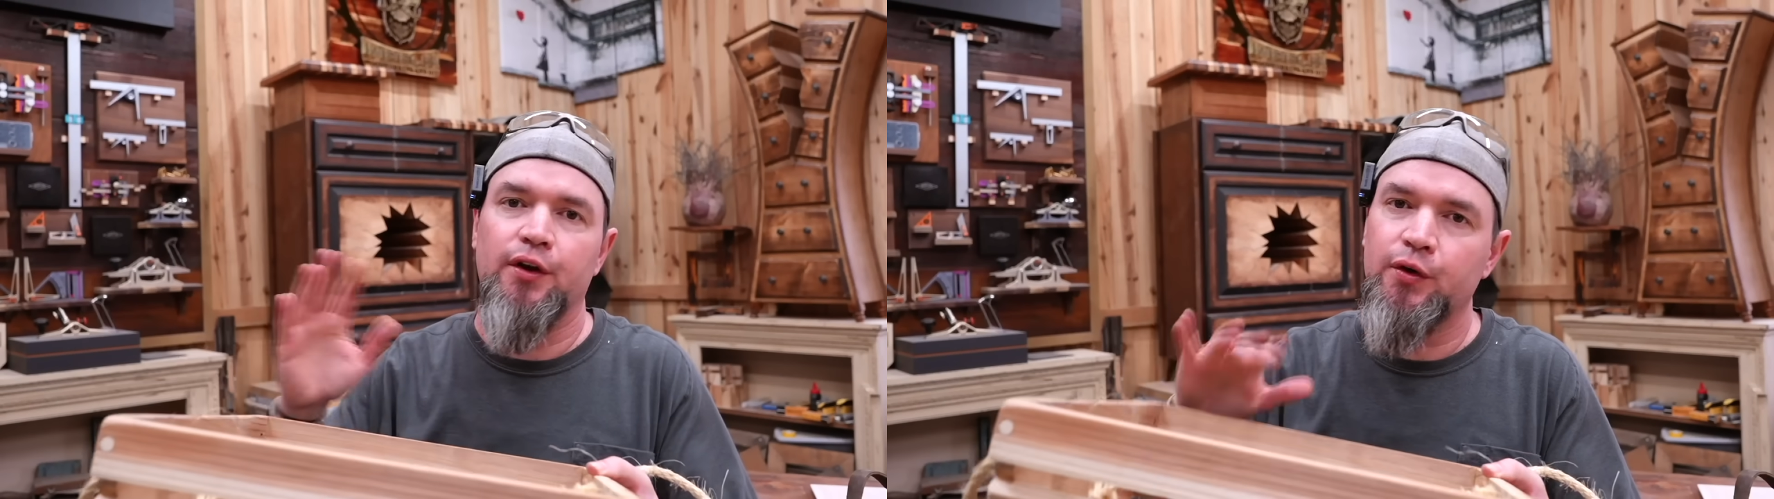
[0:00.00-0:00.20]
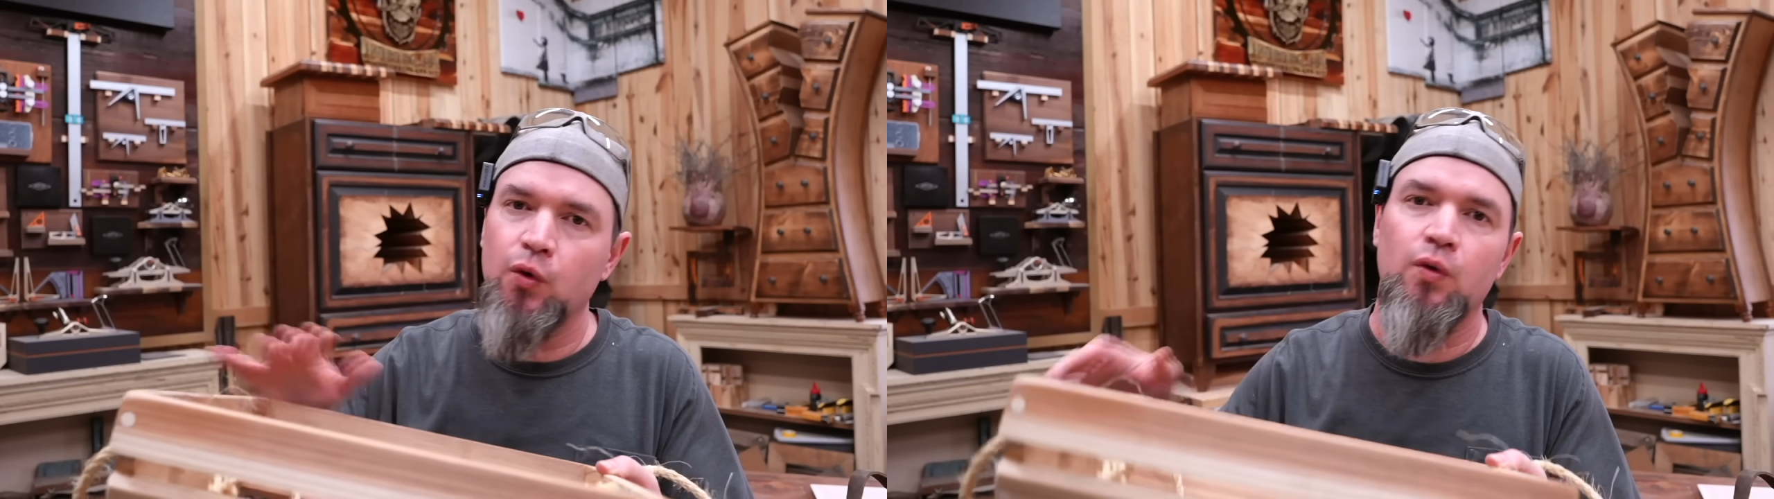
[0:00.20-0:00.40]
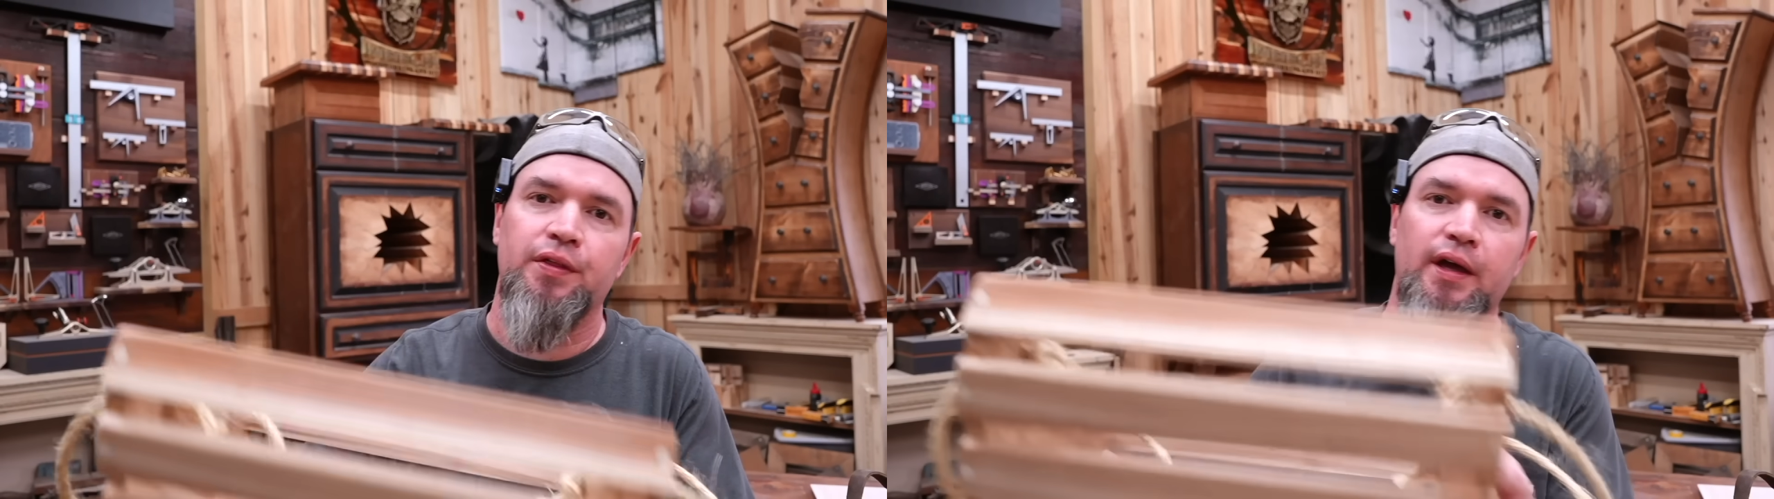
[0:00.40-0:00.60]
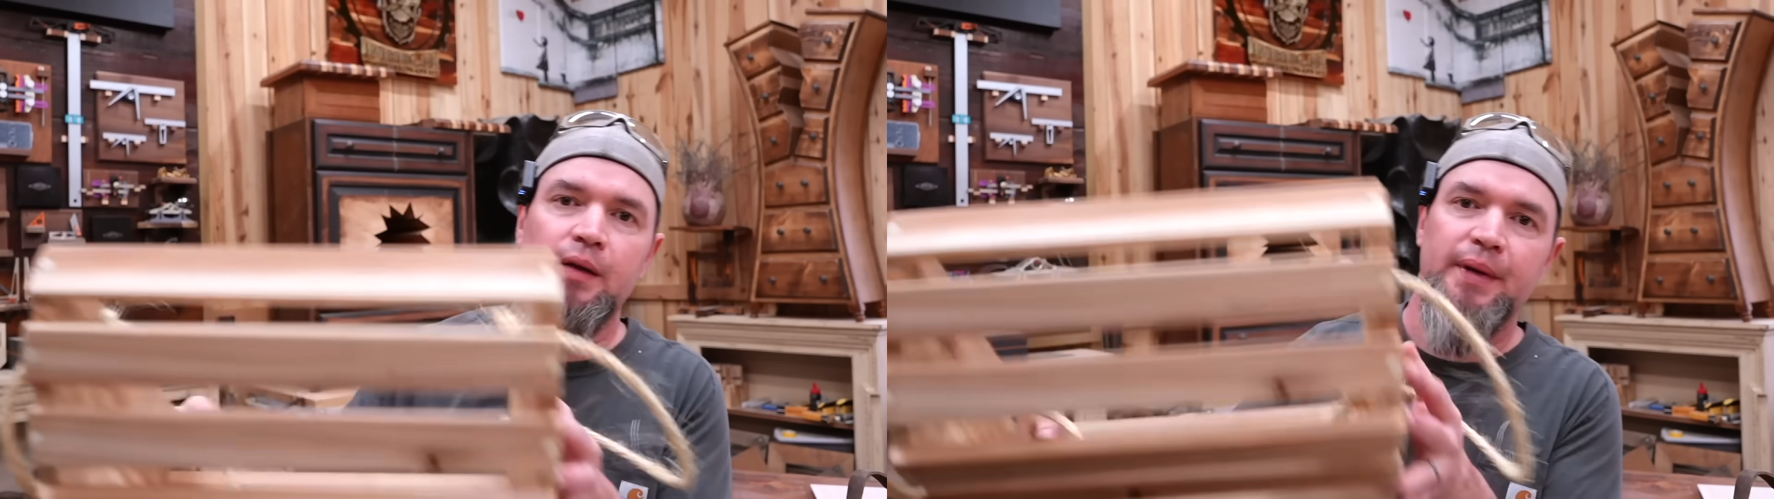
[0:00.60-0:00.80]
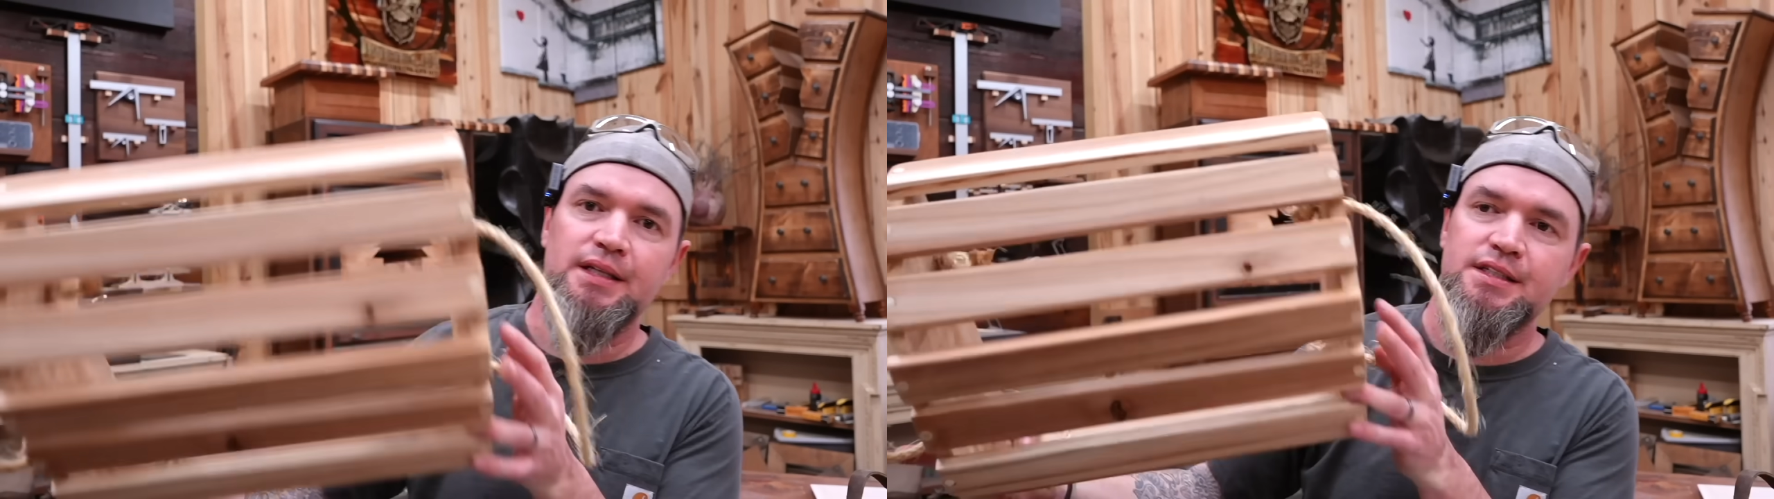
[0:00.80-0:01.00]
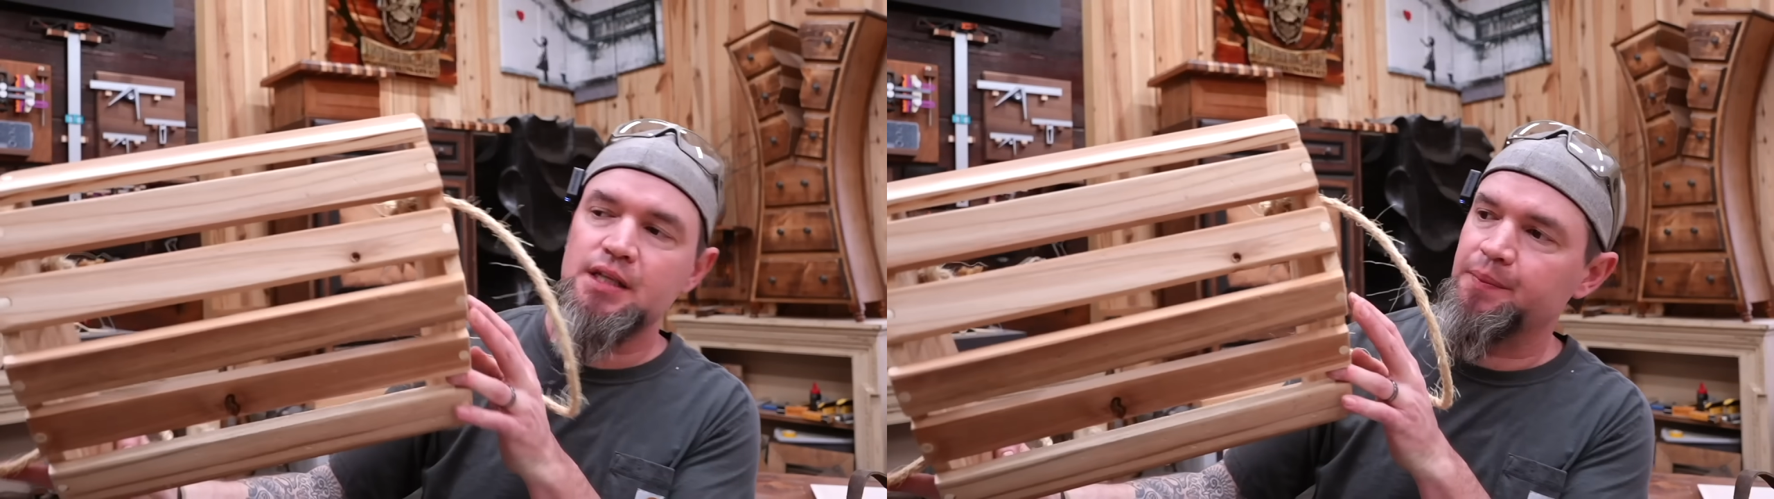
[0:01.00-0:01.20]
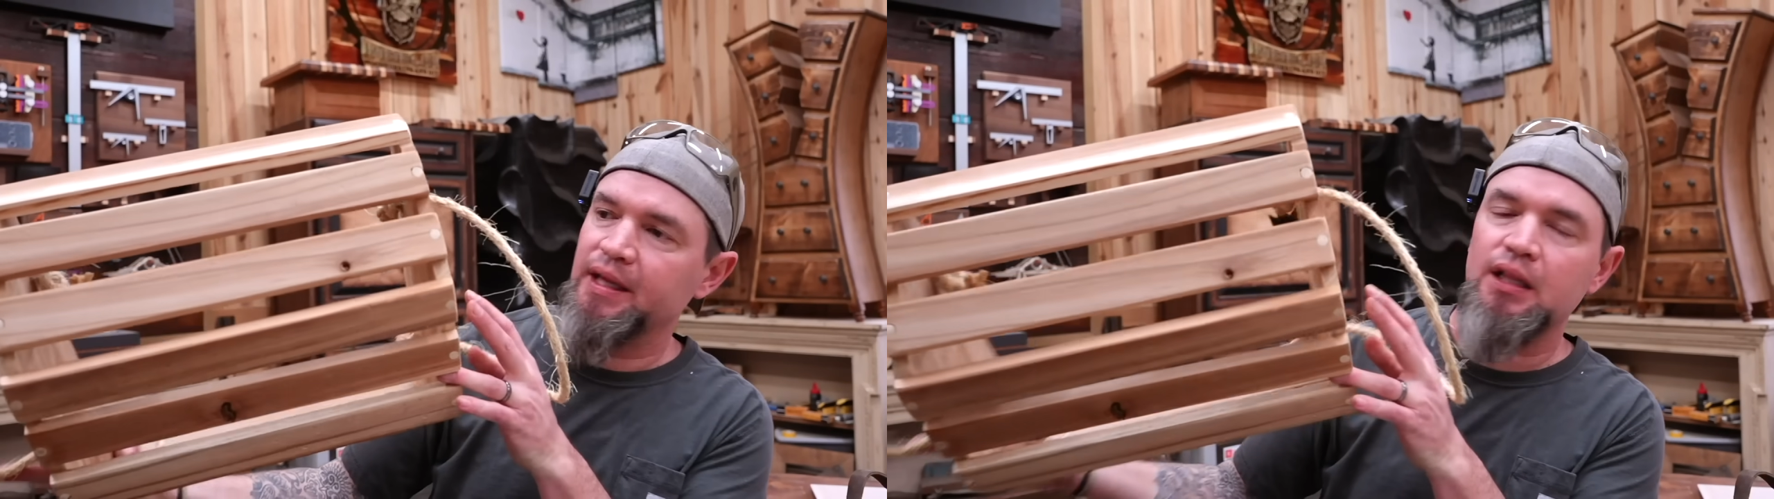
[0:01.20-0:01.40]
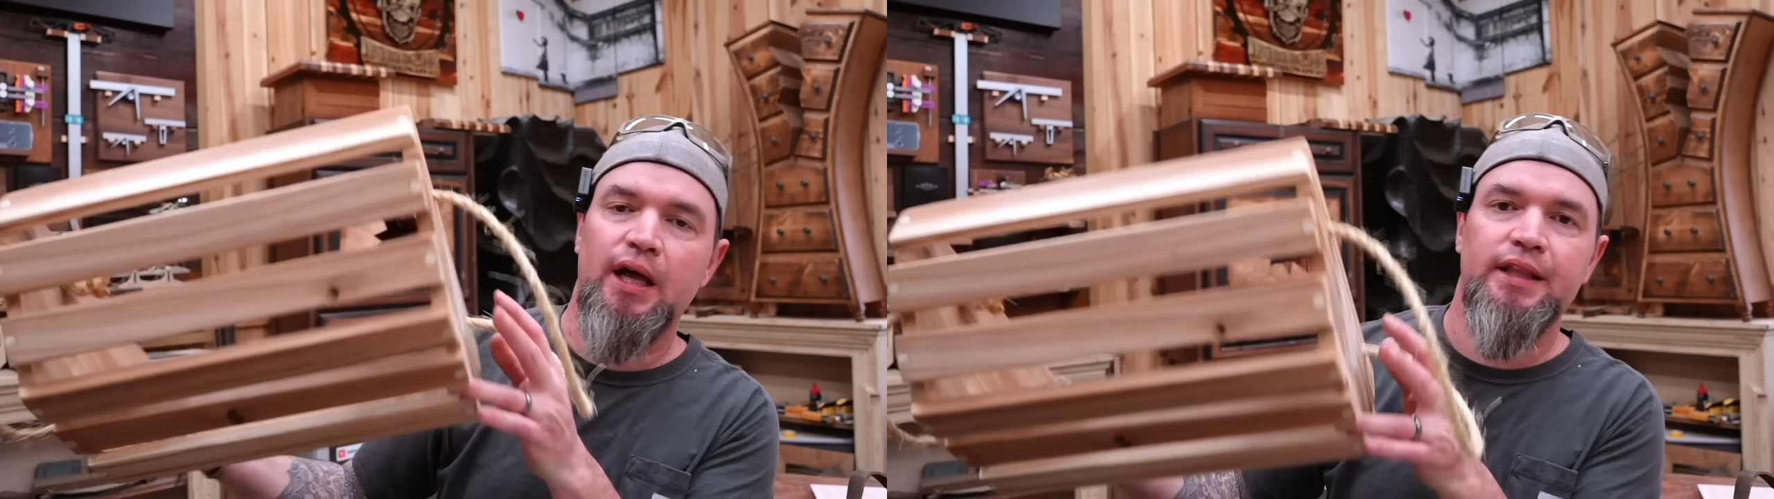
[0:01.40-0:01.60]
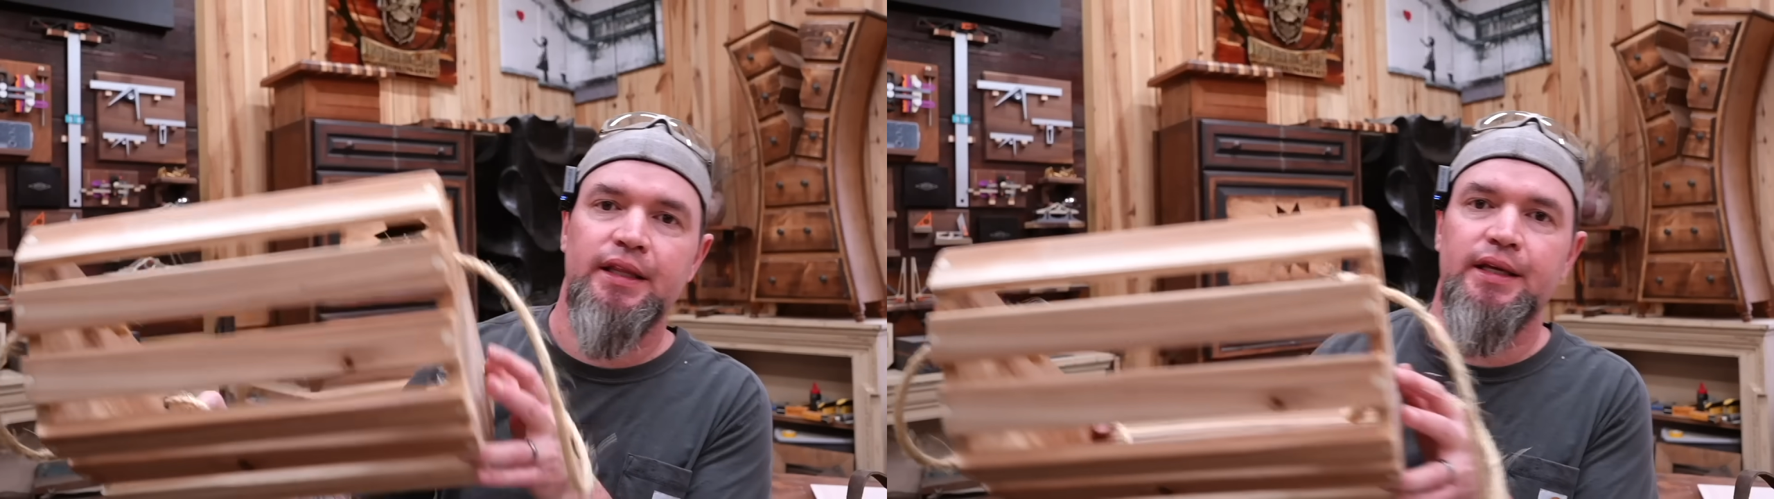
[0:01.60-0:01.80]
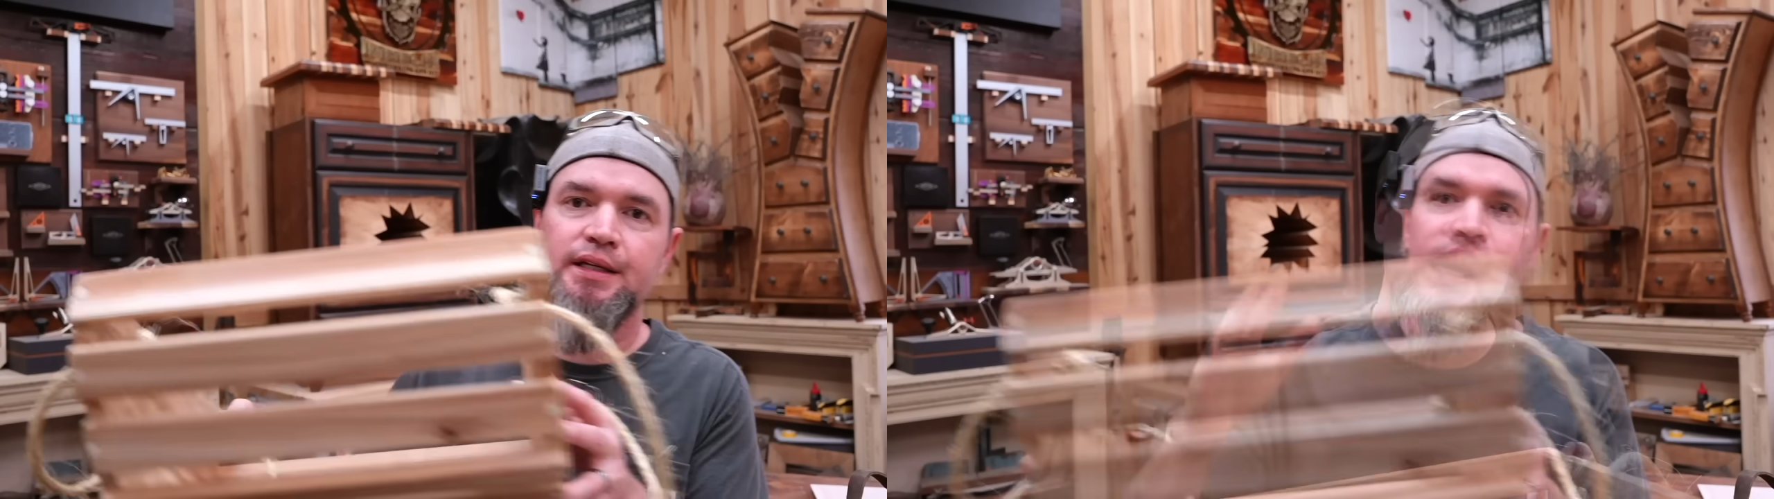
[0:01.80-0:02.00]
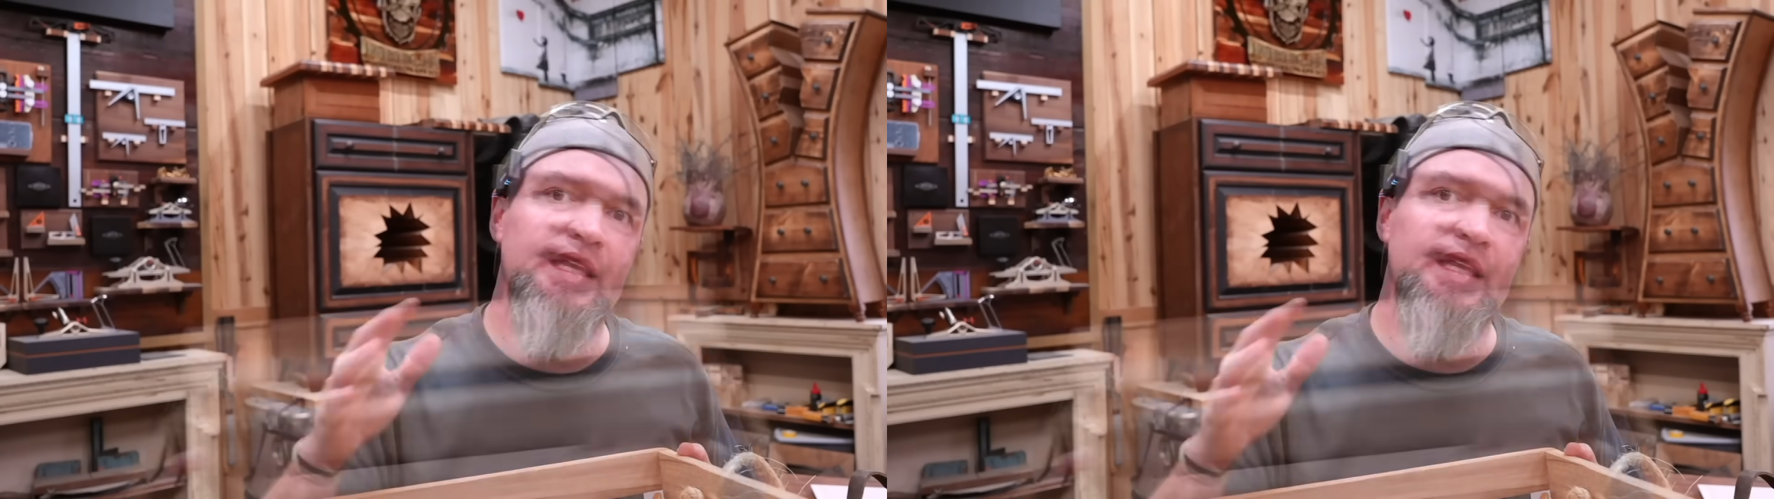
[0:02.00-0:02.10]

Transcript: The cool thing about something like this